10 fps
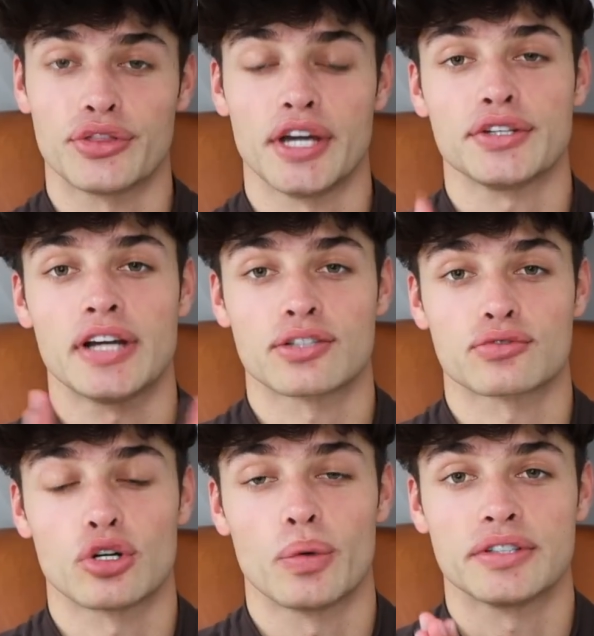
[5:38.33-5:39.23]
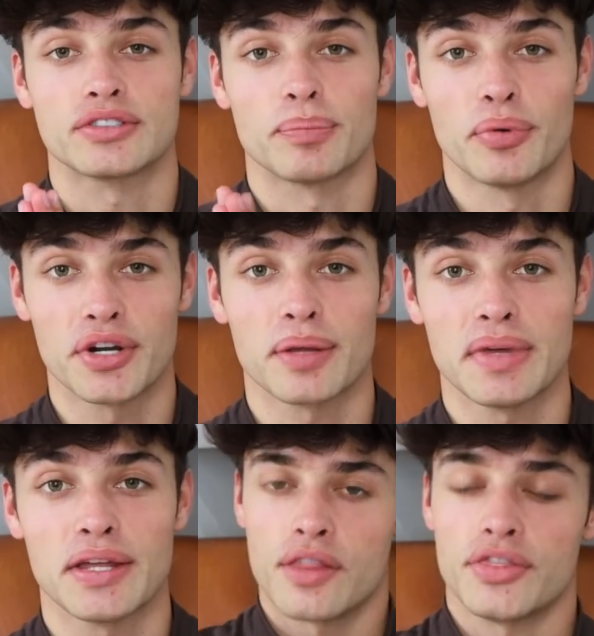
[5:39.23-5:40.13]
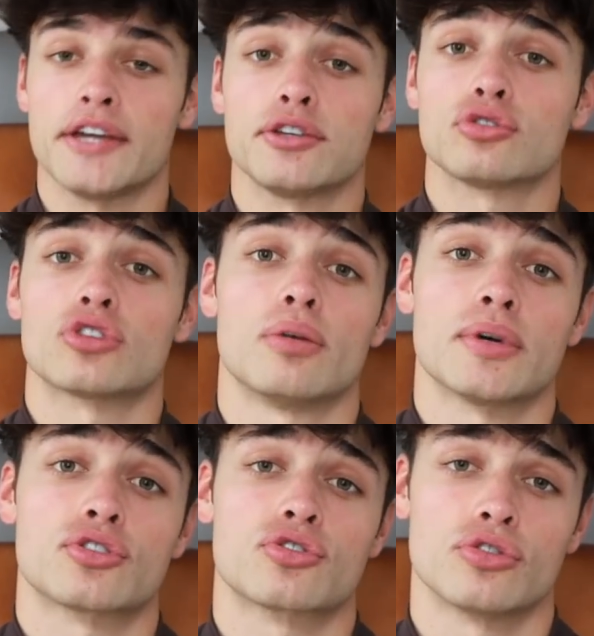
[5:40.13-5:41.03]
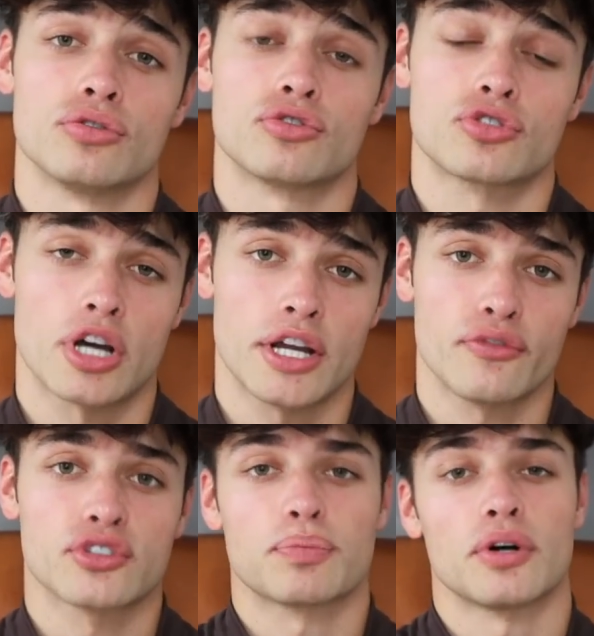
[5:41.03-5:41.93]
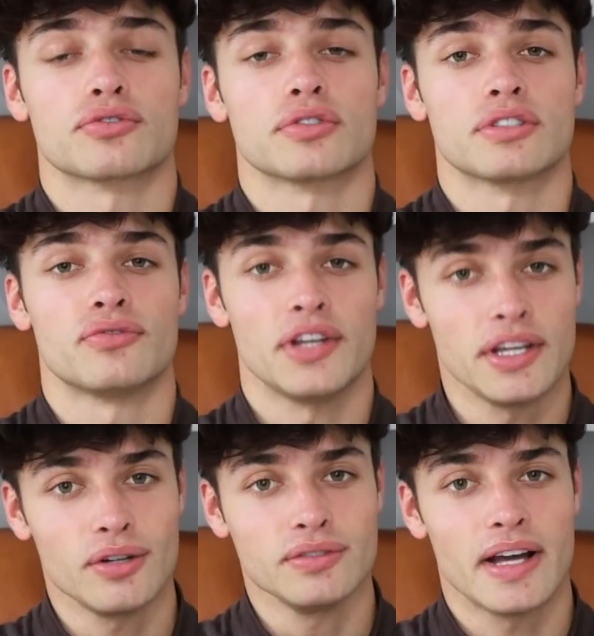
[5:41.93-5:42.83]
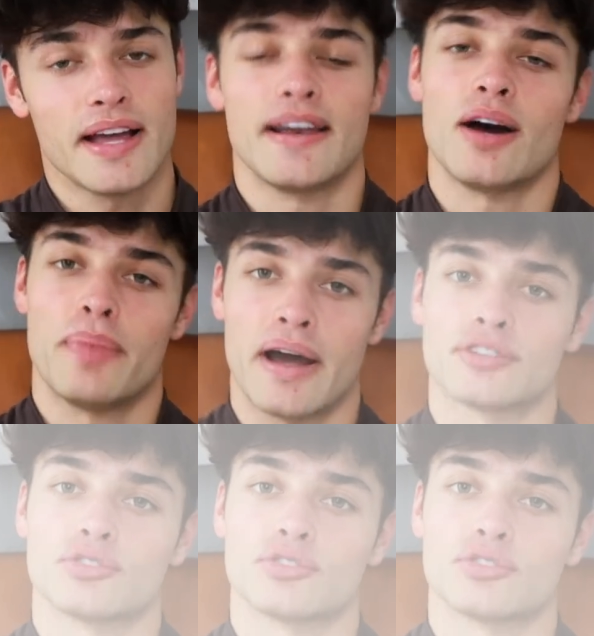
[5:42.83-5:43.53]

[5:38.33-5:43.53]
Thank you guys for always supporting me. Thank you so much, June's Journey, for sponsoring this video. And now back